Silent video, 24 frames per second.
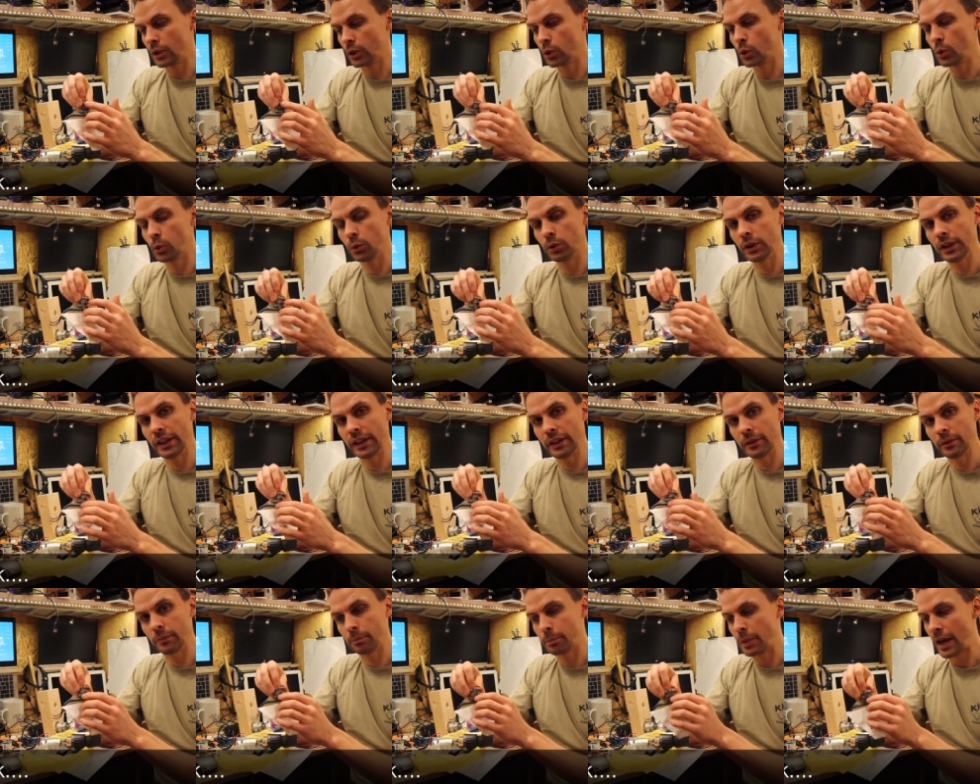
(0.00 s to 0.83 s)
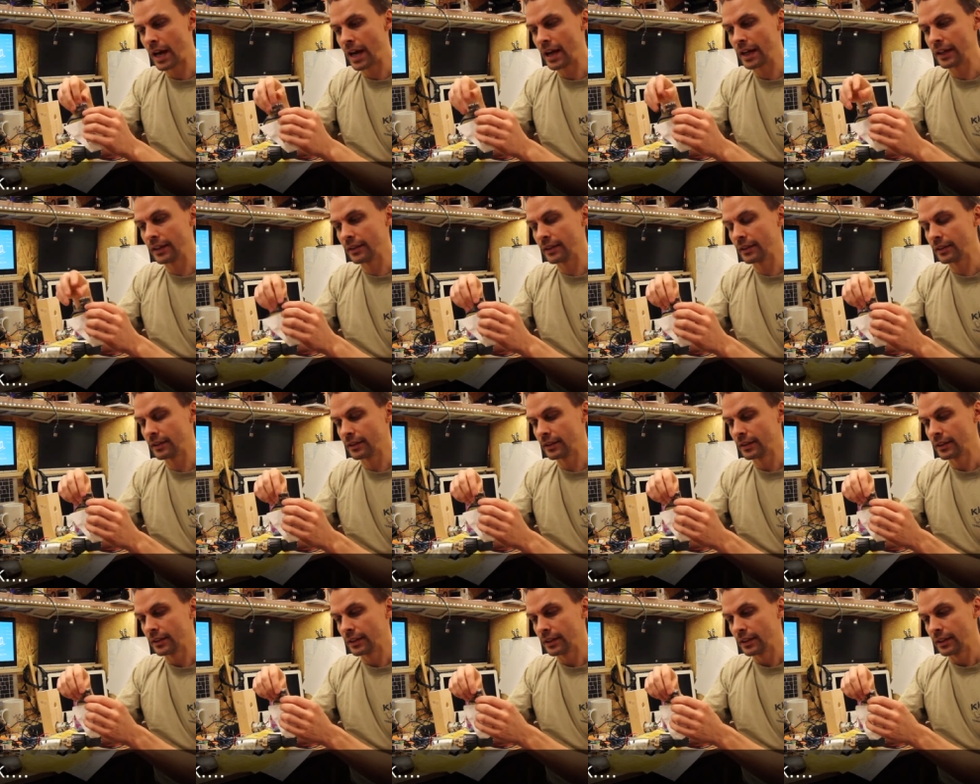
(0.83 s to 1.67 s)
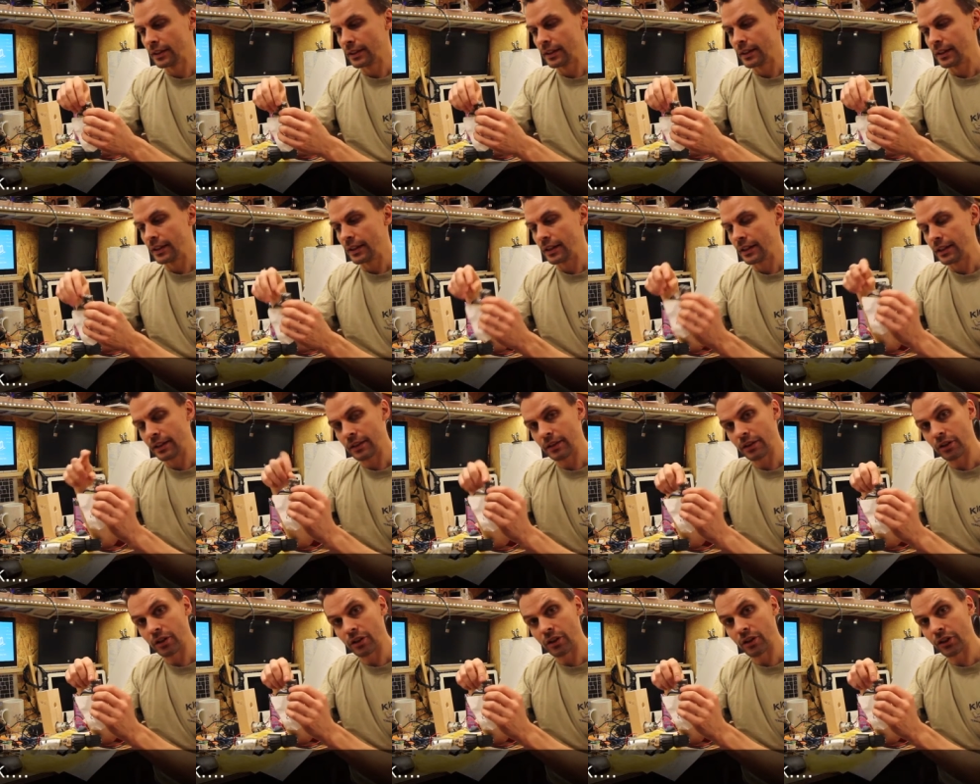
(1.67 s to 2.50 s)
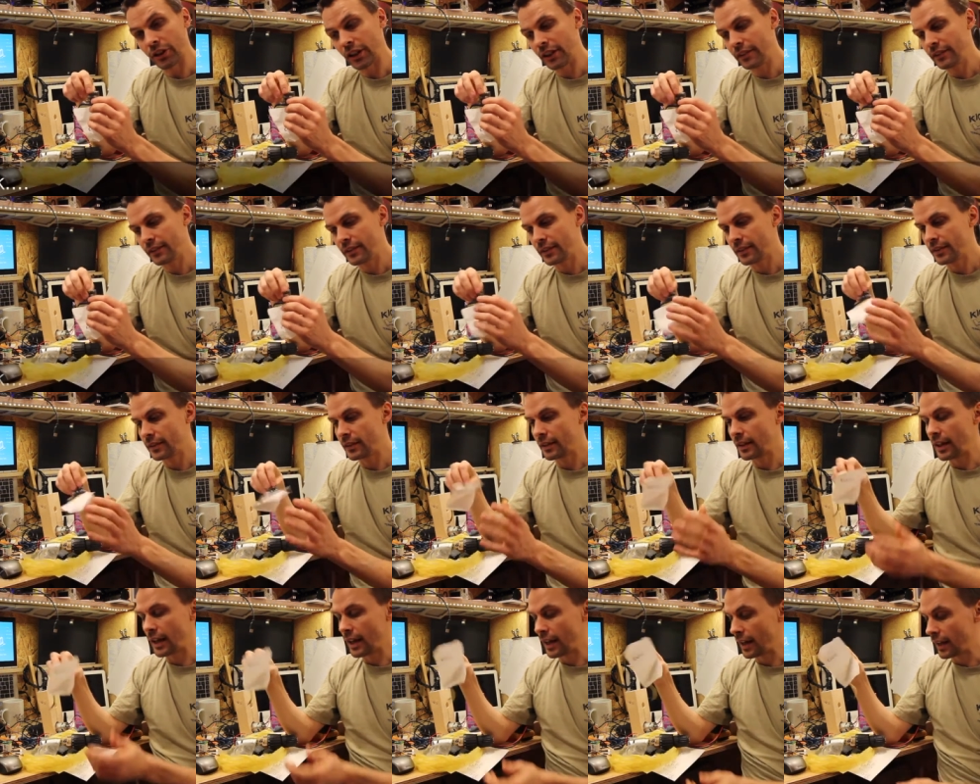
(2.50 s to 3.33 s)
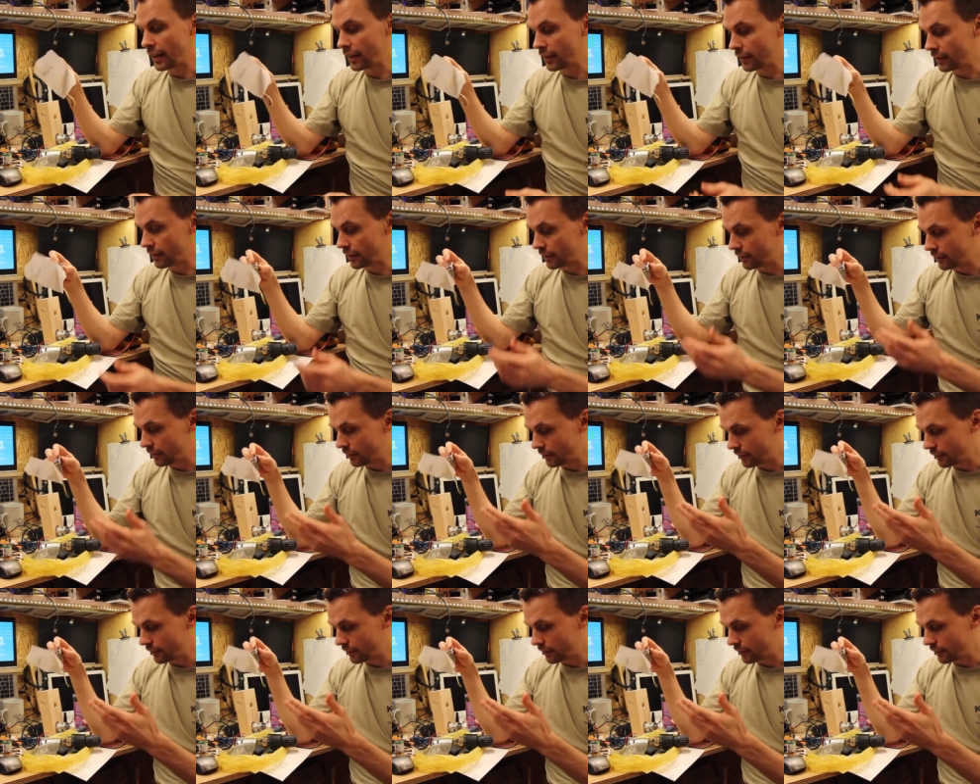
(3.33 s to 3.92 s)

cooling pad on it. And